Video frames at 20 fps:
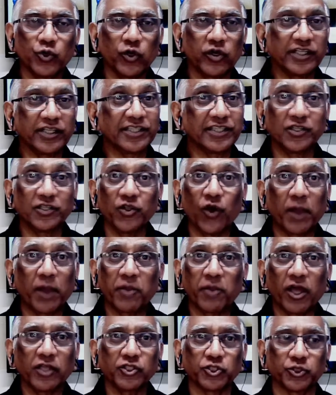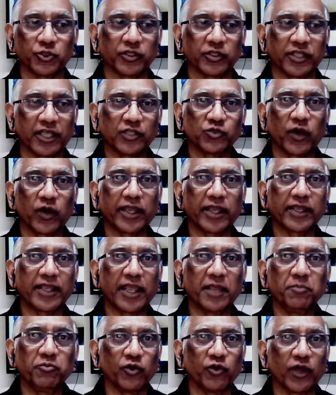He says, no, I'm not sure. That's why I
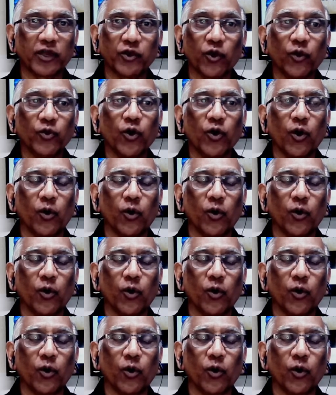came to you. I don't know.